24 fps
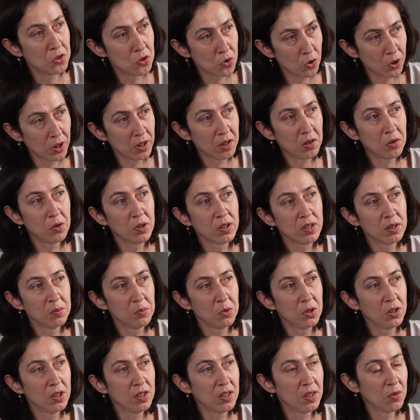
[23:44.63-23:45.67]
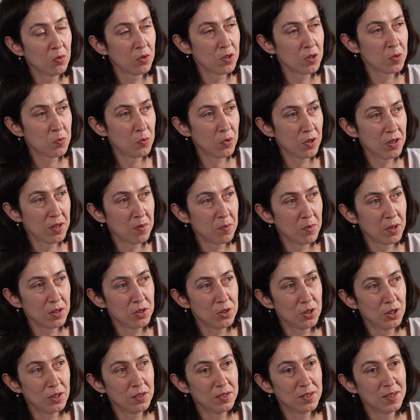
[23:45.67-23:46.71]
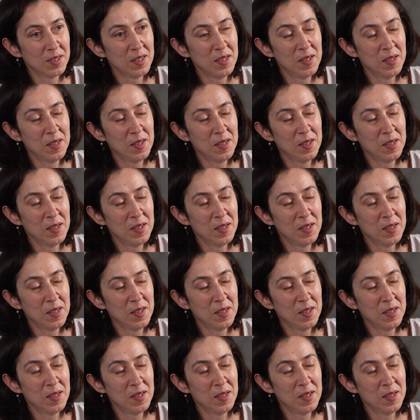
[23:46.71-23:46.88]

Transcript: Join our community was pretty much it.